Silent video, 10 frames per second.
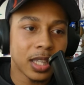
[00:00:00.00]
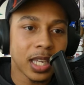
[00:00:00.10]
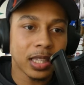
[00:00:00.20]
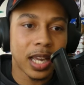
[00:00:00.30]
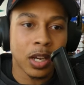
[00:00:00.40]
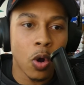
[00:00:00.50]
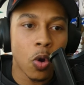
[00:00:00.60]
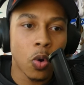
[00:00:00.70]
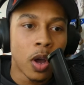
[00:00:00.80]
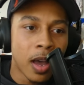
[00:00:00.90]
thing like
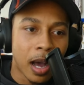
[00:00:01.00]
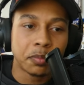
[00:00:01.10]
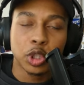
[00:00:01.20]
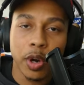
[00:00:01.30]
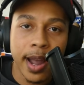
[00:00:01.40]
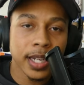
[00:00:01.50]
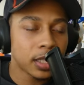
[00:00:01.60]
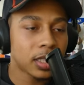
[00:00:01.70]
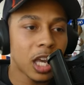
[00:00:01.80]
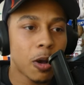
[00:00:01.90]
oh i'm trying
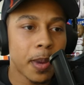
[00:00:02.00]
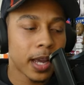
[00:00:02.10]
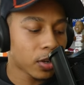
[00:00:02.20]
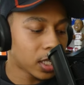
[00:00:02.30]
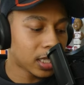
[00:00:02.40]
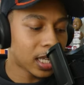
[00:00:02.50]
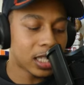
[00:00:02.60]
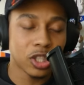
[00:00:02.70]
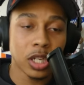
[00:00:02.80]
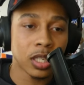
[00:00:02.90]
to scale back or anything
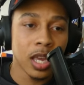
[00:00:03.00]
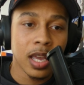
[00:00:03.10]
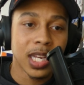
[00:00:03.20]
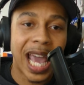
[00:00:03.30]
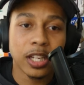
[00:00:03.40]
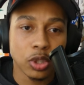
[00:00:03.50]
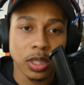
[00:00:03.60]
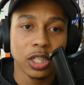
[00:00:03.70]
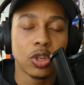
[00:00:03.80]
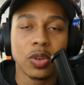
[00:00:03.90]
it's just
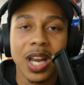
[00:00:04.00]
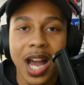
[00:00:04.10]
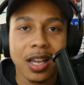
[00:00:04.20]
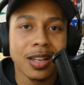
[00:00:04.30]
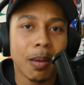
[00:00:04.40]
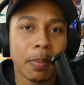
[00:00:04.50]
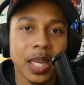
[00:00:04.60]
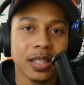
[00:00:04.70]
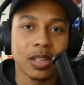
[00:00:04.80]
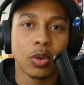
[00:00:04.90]
naturally you're not going to
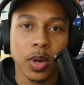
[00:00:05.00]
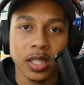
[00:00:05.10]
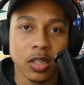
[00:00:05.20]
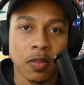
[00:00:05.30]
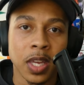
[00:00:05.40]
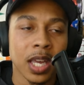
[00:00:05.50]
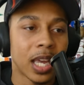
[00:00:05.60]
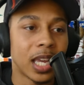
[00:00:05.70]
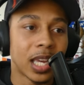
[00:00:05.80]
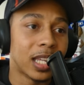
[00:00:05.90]
be as aggressive and,